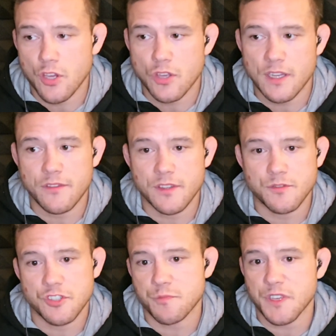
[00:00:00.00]
You could
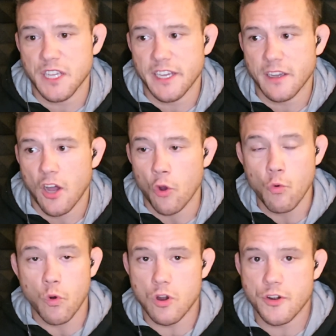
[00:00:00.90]
even just be like a
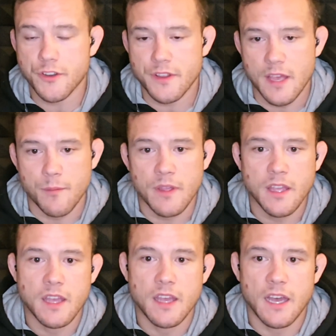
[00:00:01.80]
word to them,
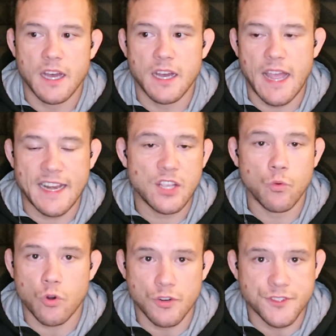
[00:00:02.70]
any
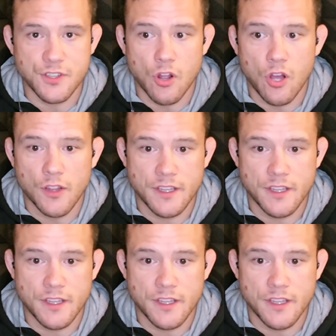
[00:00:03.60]
words at all.